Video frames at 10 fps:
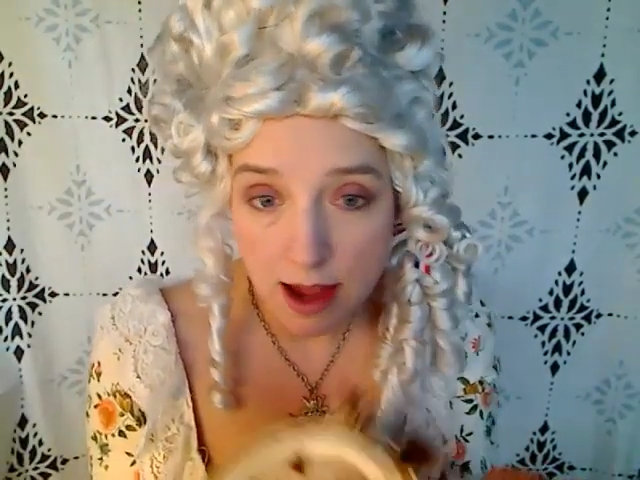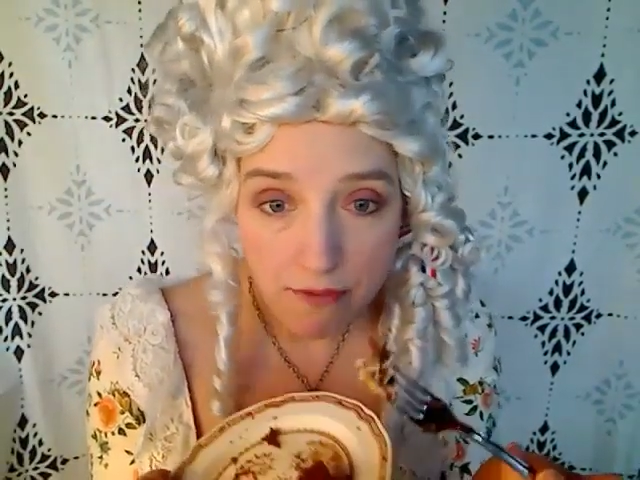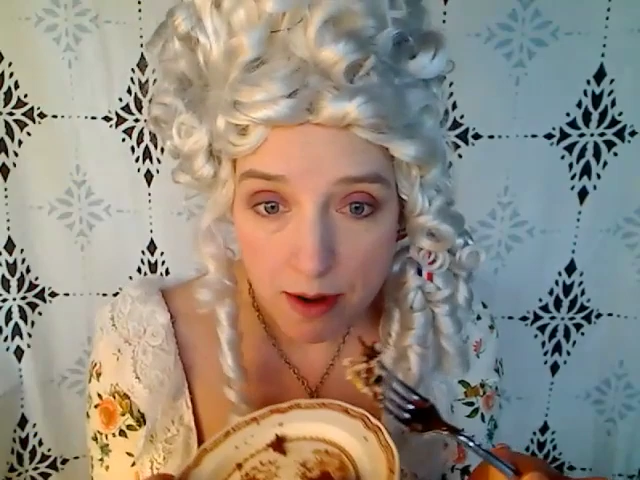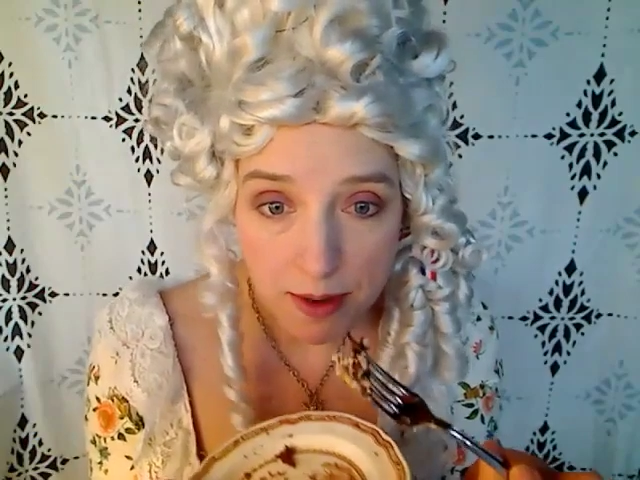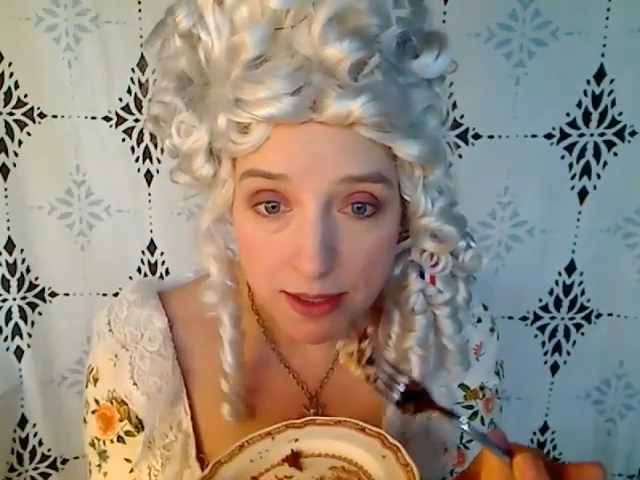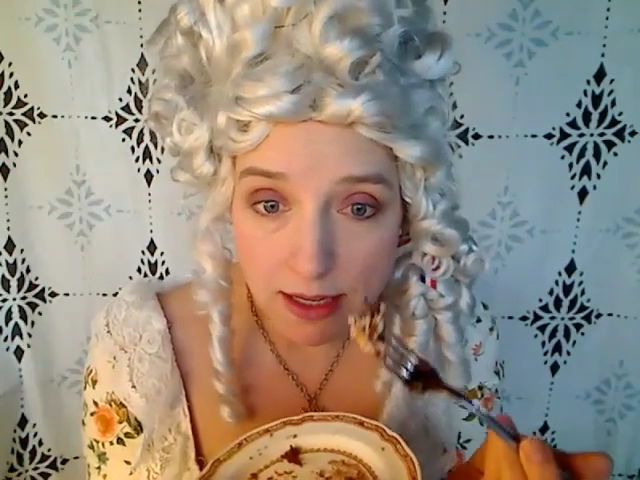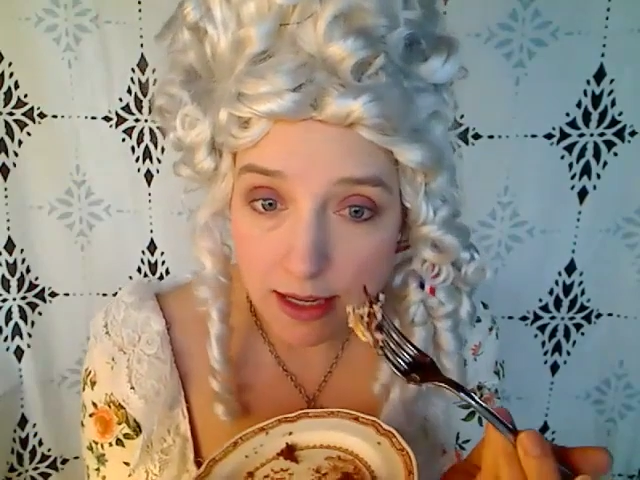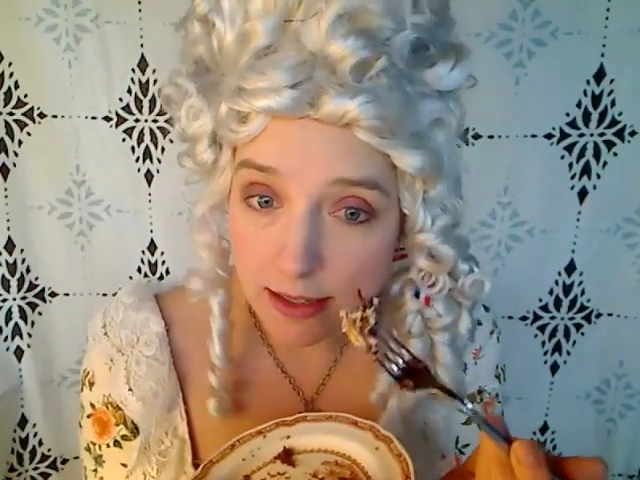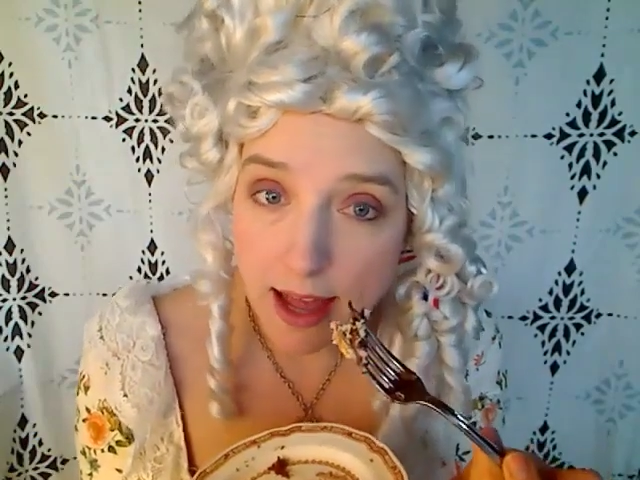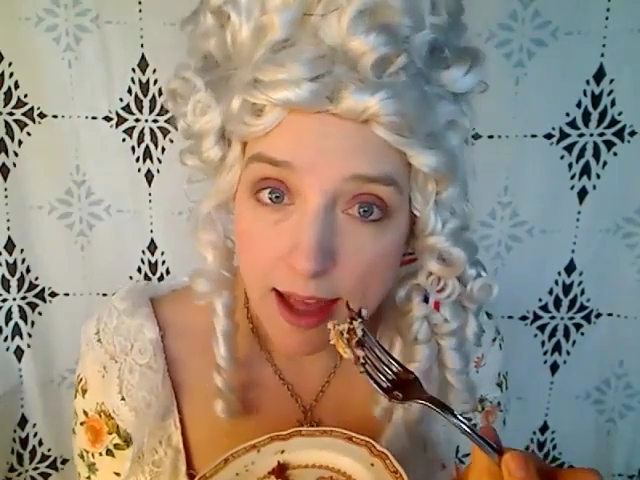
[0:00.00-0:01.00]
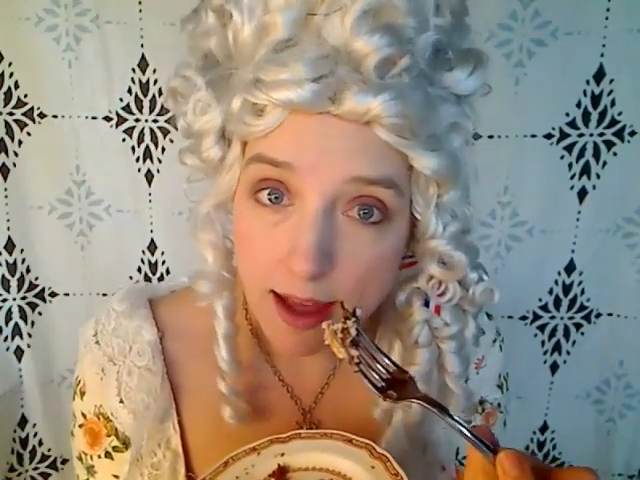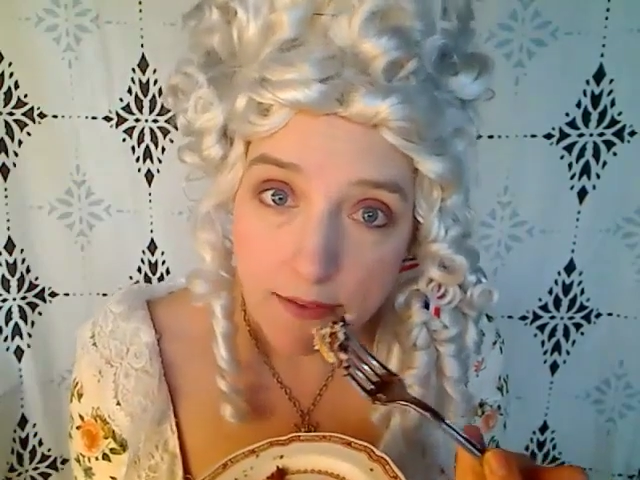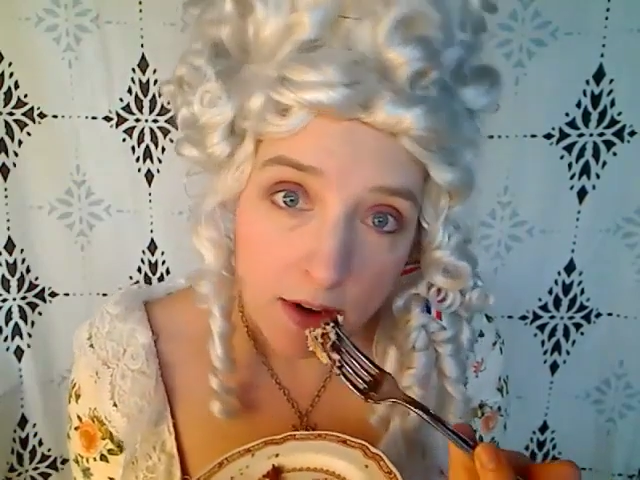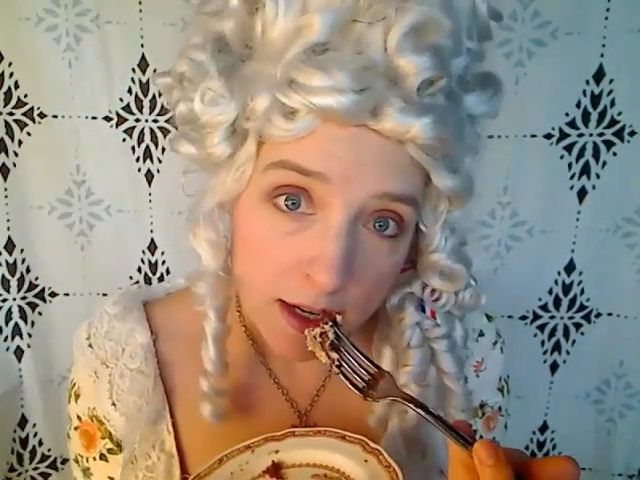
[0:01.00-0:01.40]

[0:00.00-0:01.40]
everybody eat cake every